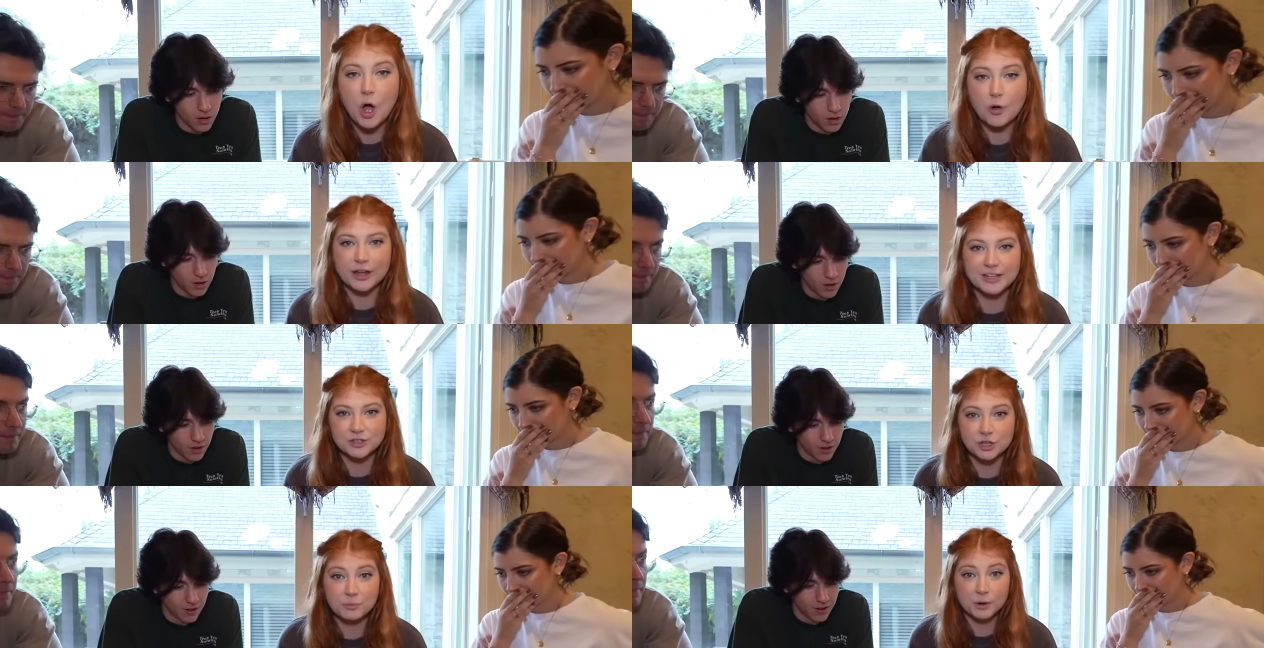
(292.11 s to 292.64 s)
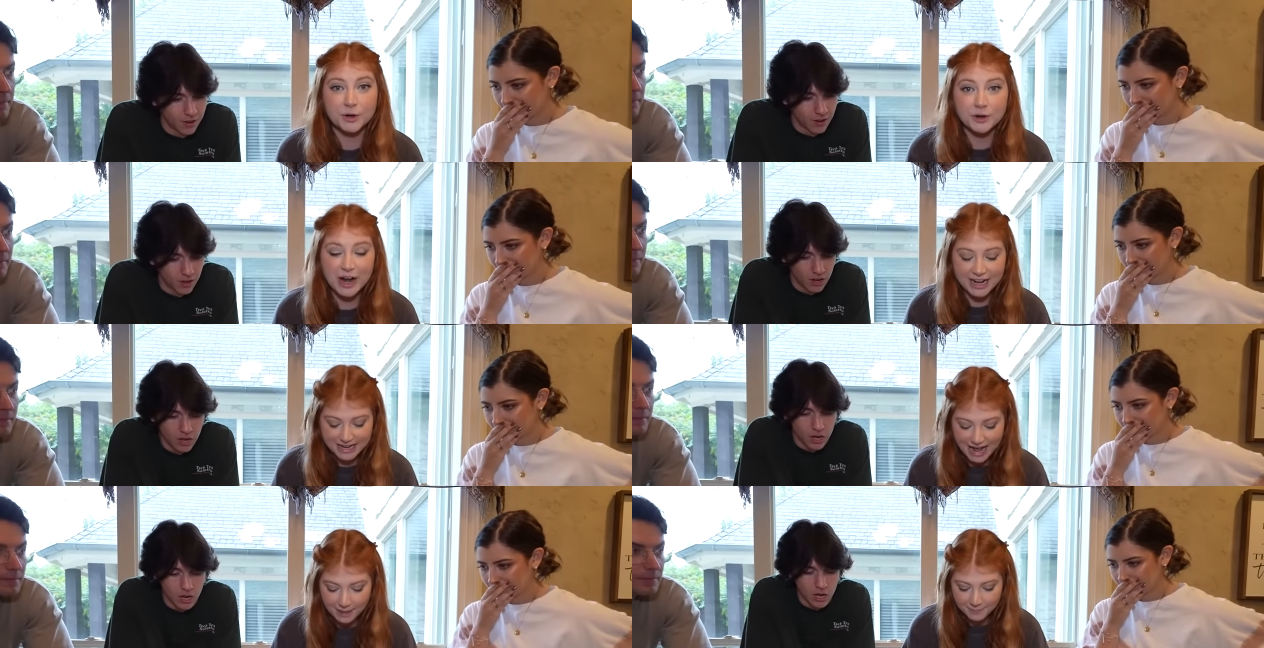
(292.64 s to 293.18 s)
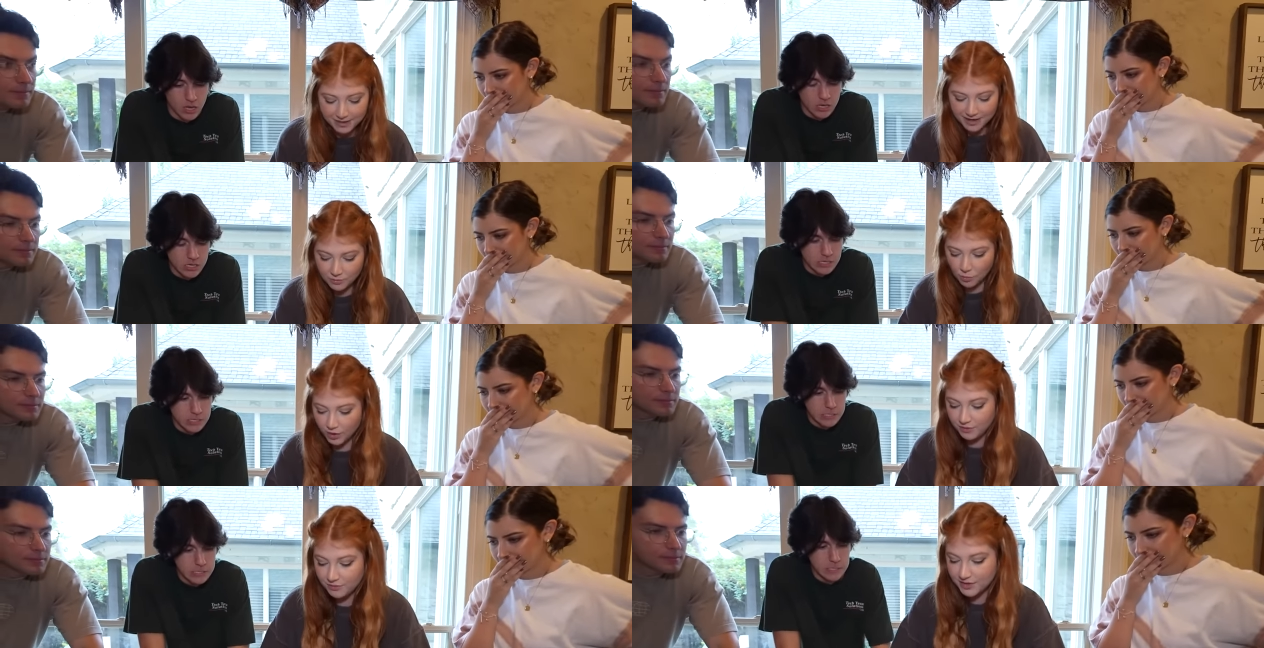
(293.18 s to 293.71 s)
Speaker 1: Okay, so the murder had to happen in
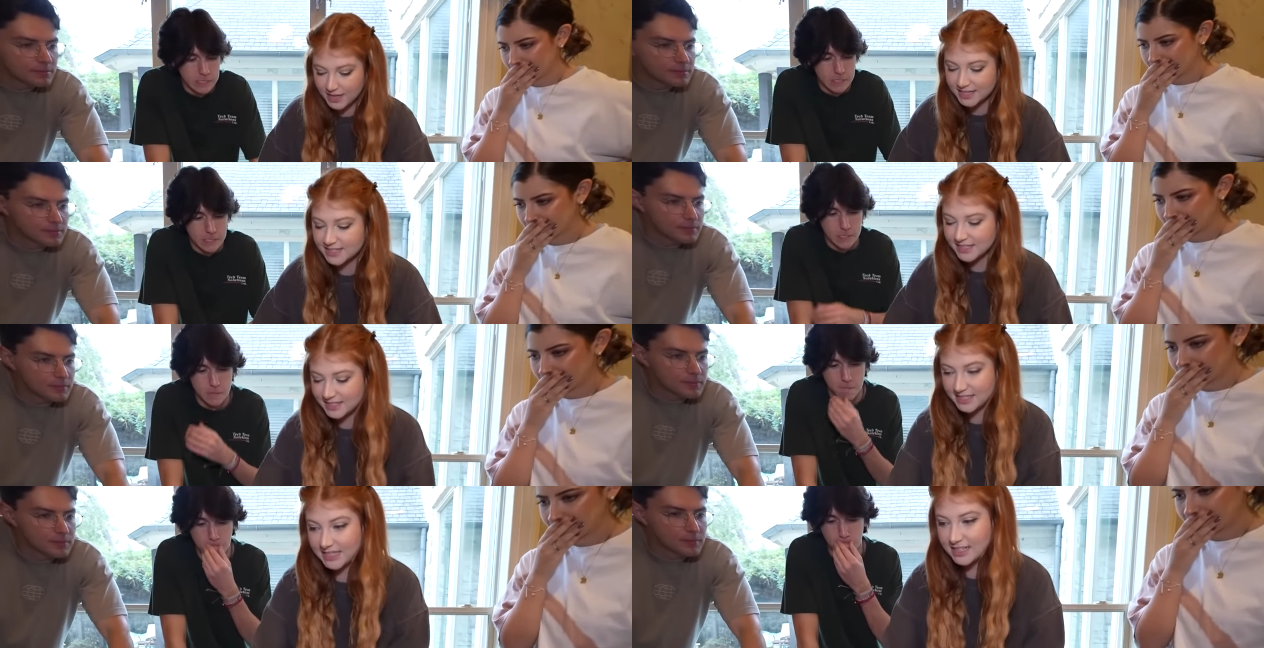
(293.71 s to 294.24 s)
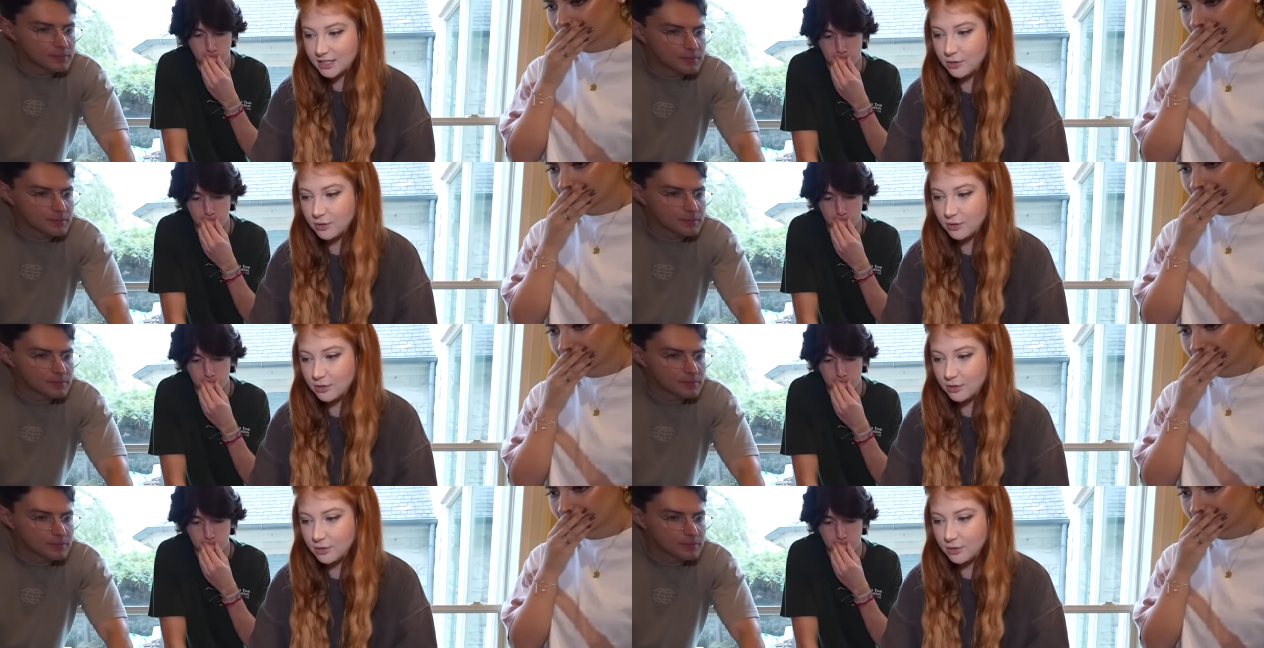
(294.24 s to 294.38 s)
one of these six